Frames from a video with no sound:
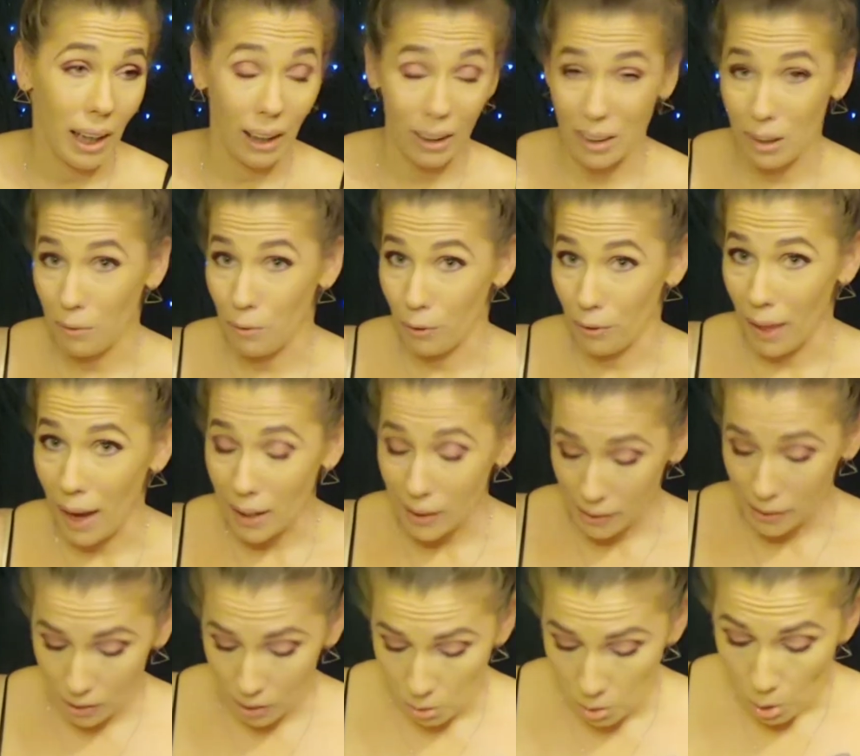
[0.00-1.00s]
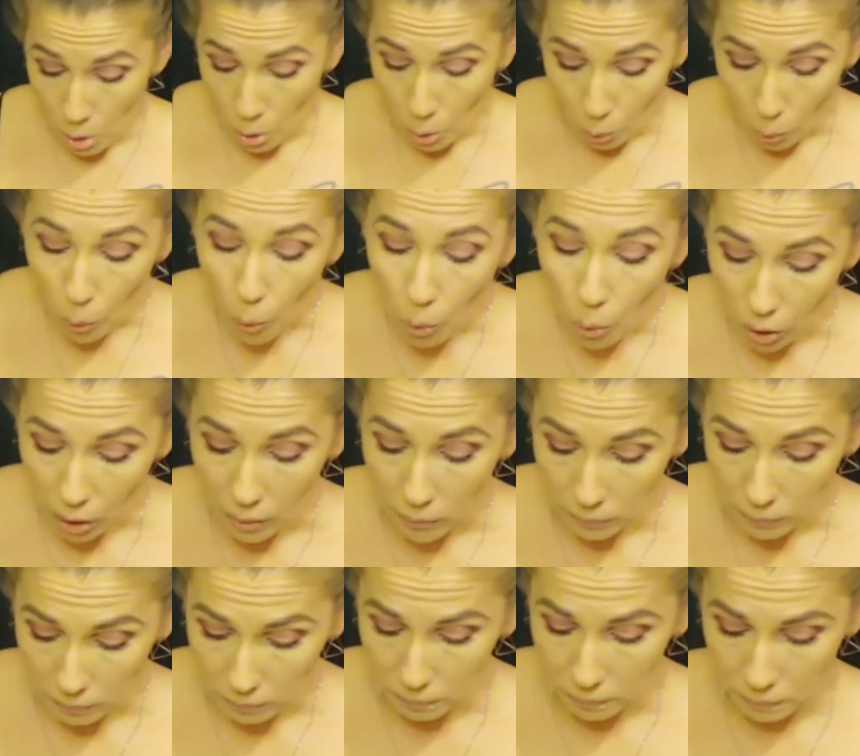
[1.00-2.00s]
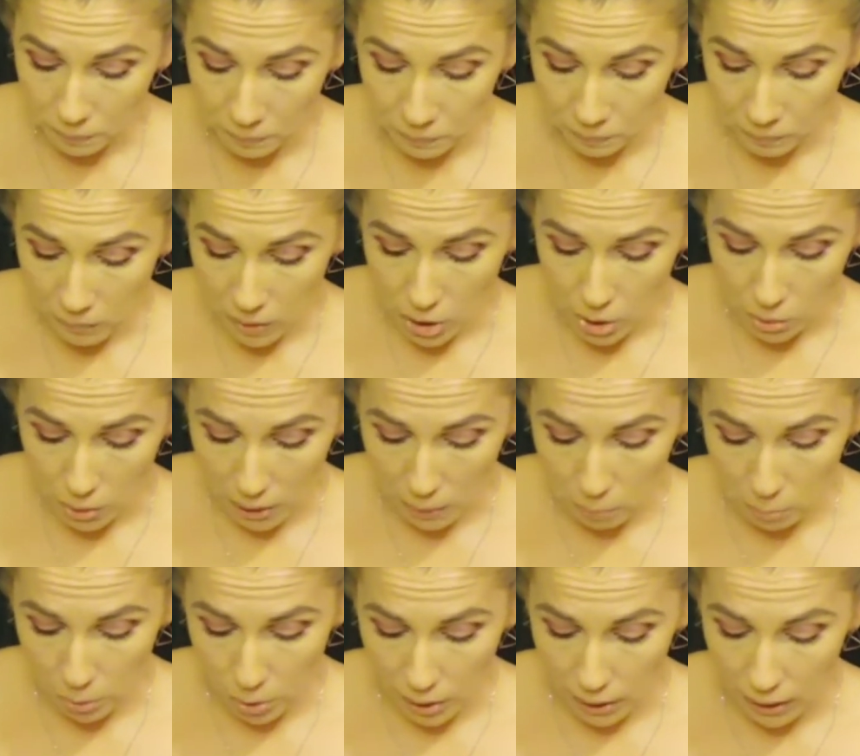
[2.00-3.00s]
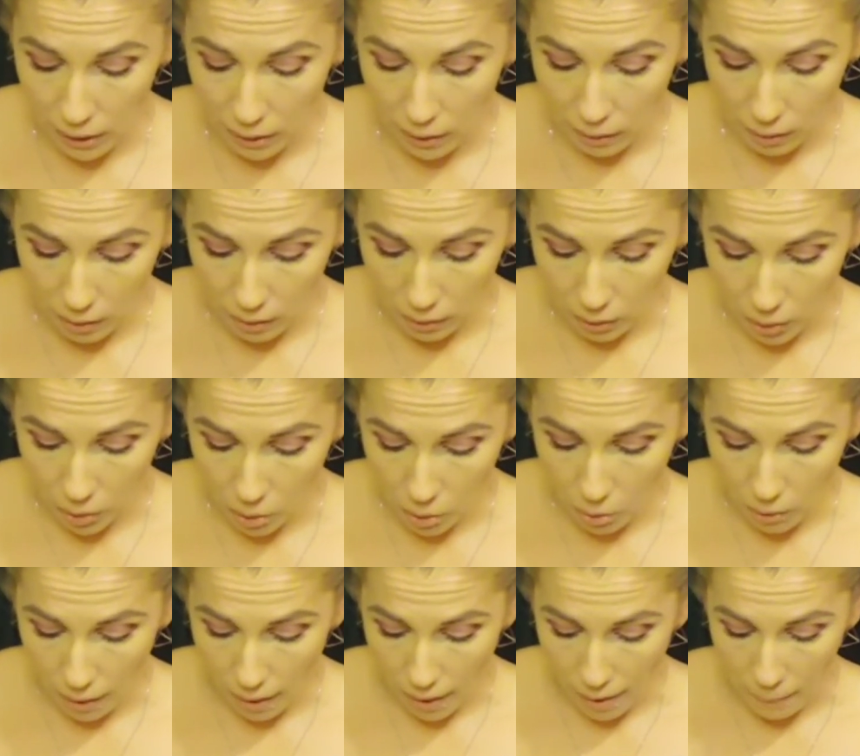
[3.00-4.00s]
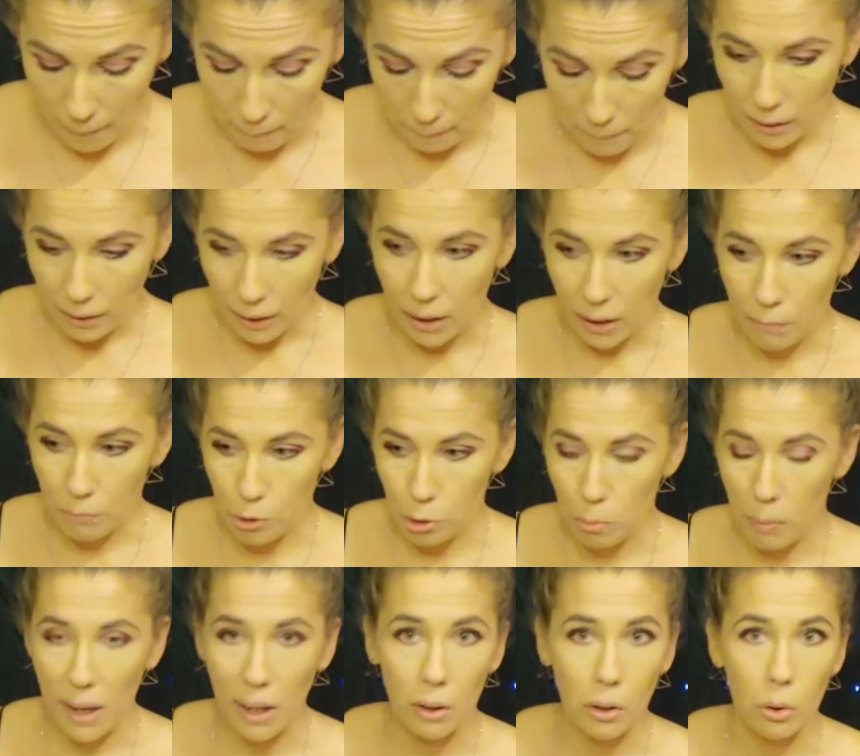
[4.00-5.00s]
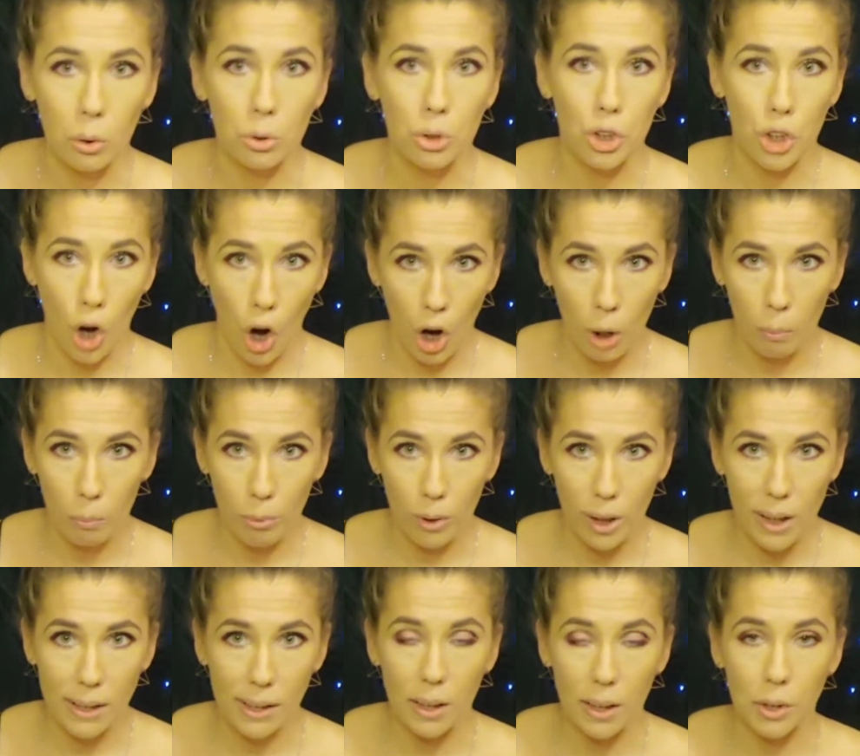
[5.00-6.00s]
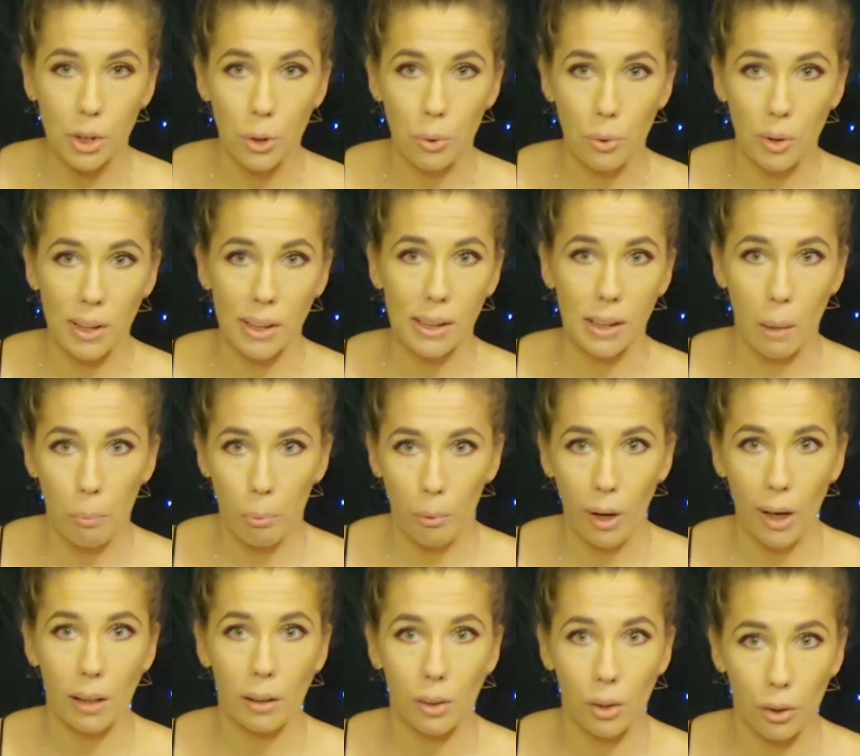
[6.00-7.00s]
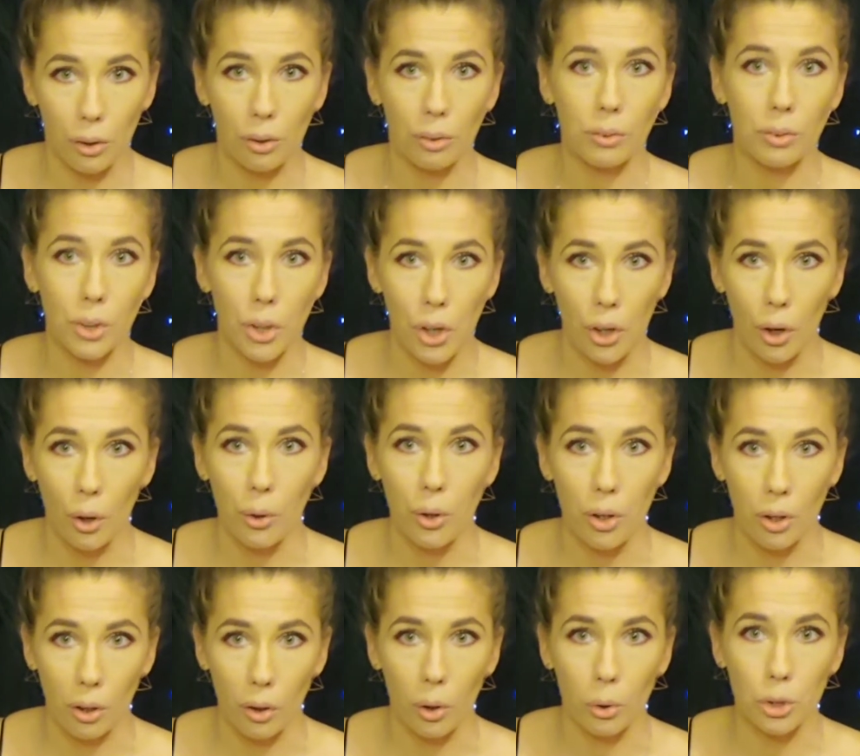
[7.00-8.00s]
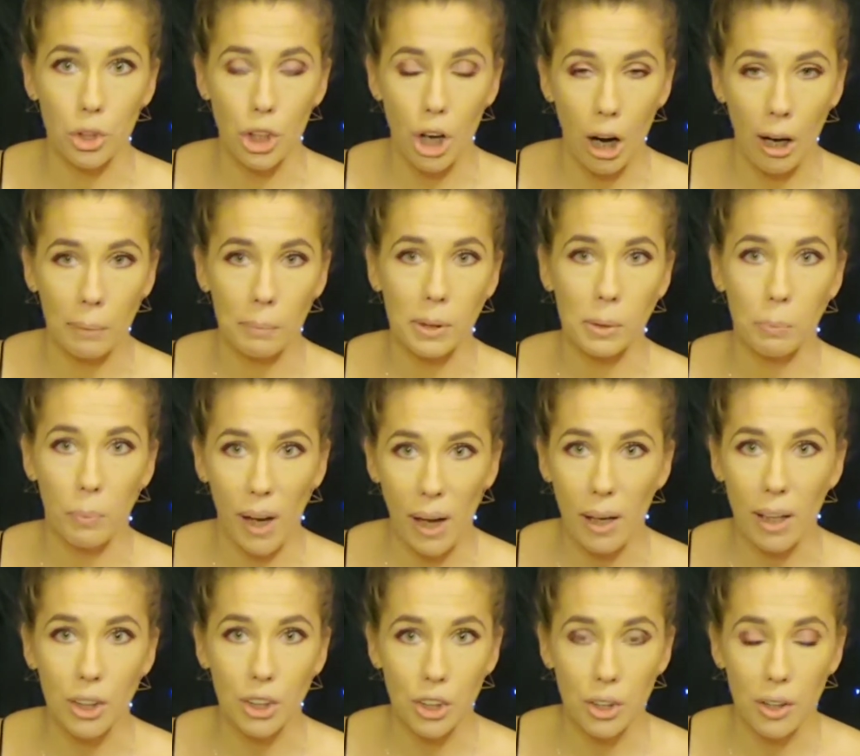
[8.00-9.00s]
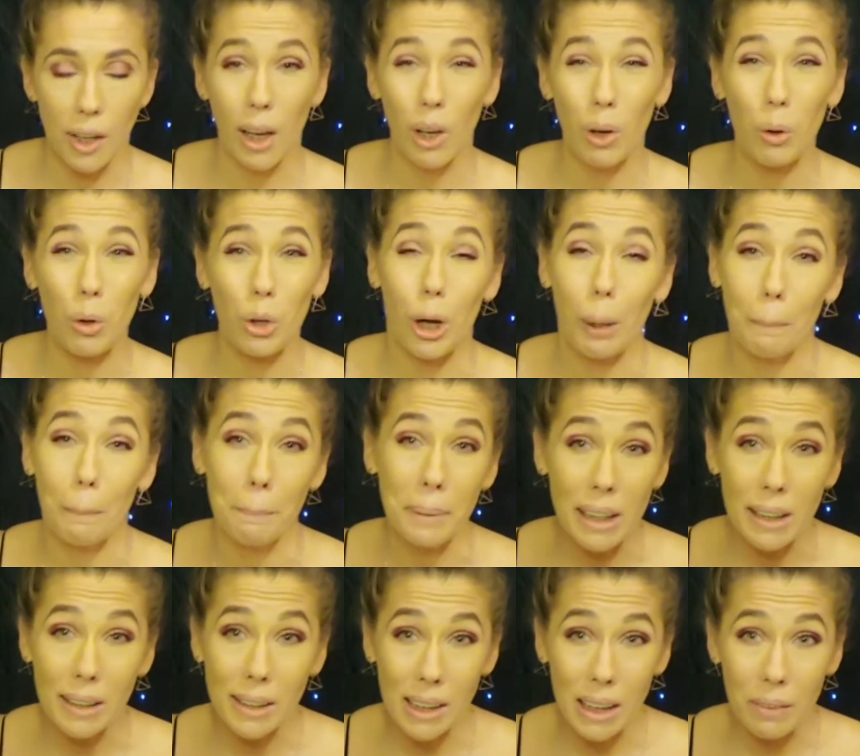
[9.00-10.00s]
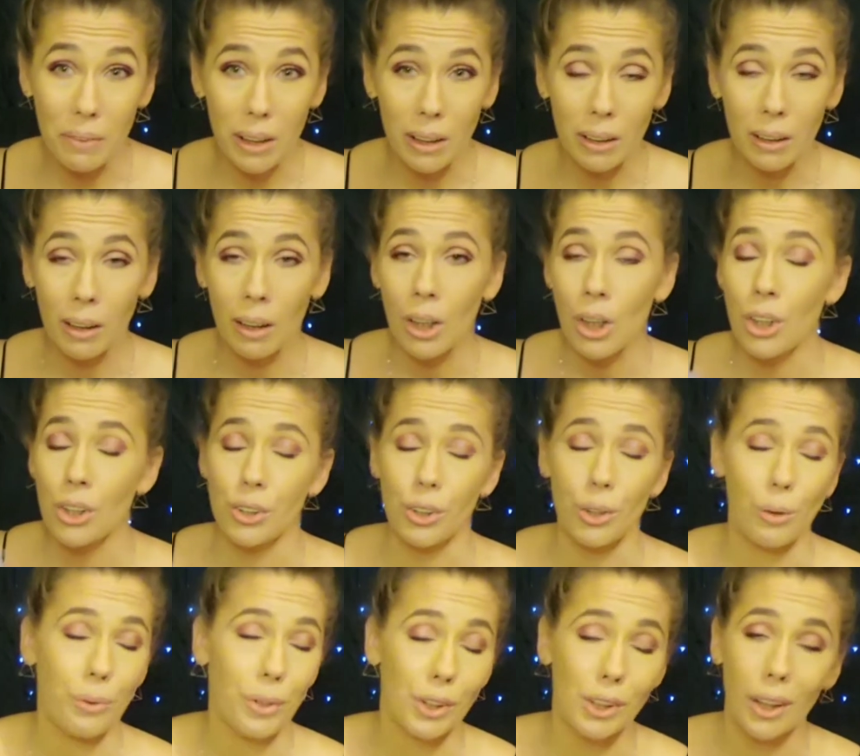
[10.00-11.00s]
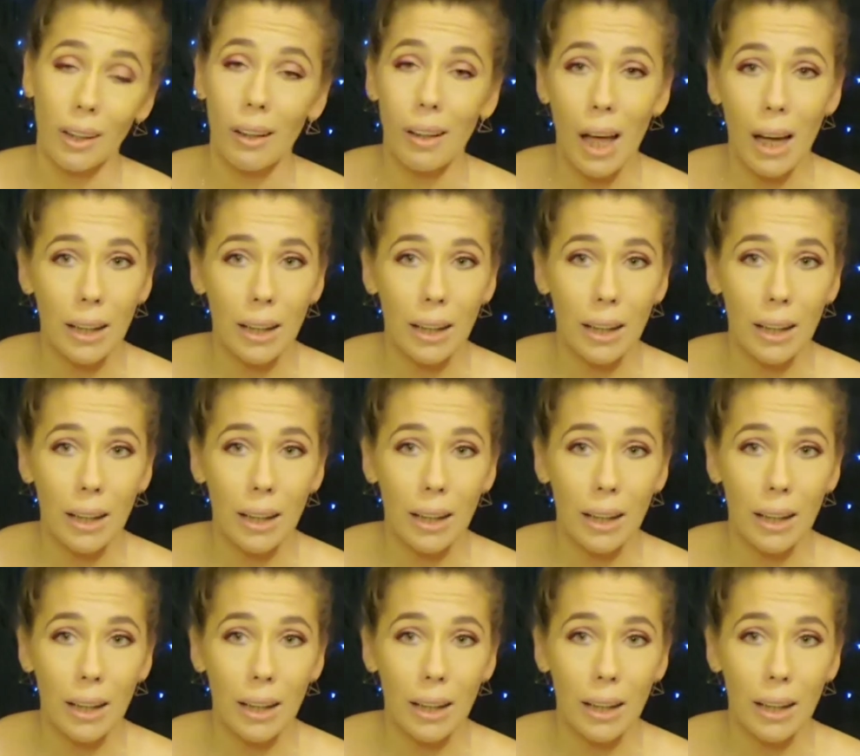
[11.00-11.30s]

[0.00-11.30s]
for that. Or you can put in little, like if you make little charm bracelets, you can separate your little charms by each thing, or your beads even. So there's a lot of